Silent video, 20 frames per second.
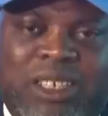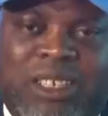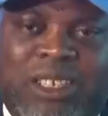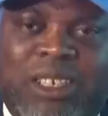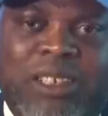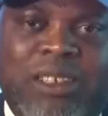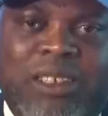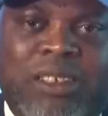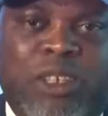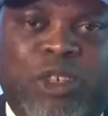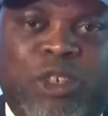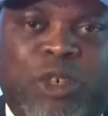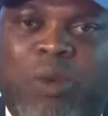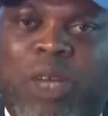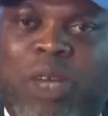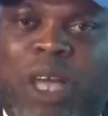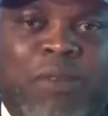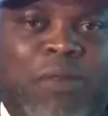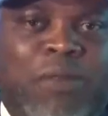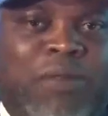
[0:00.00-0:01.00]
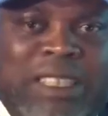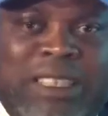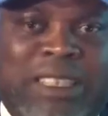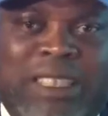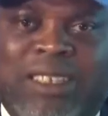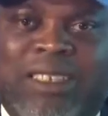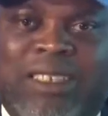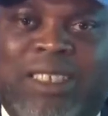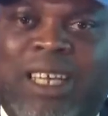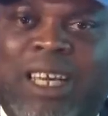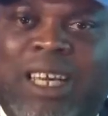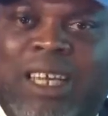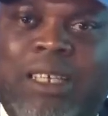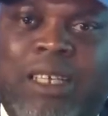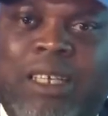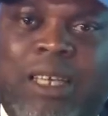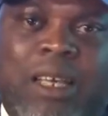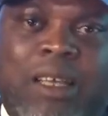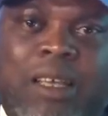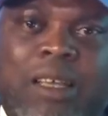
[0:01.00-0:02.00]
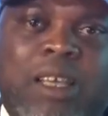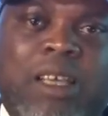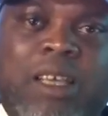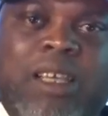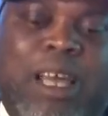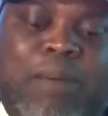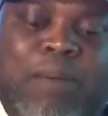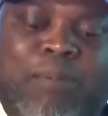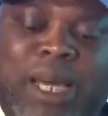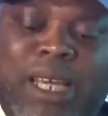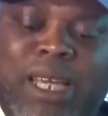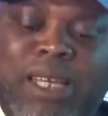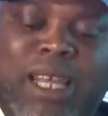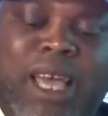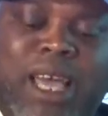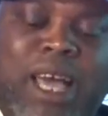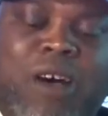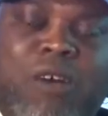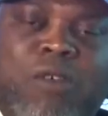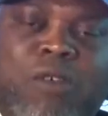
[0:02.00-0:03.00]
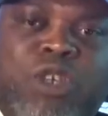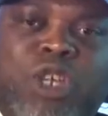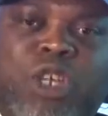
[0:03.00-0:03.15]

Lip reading: tertiary education, we have a fantastic idea that by now,